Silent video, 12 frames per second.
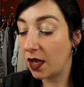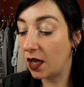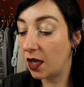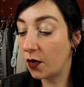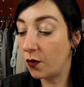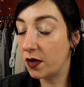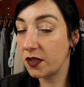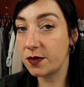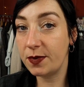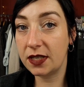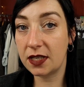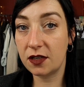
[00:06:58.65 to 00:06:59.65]
I don't want to
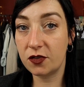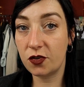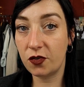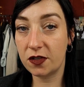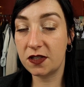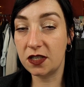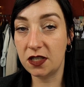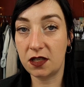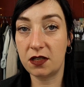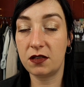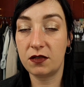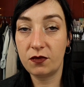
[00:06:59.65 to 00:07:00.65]
spend an eternity
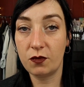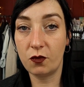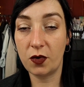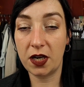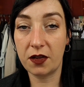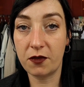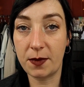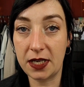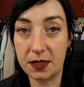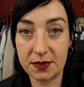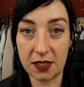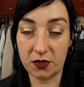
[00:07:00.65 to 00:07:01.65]
waiting for my
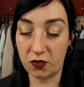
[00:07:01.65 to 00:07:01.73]
lipstick to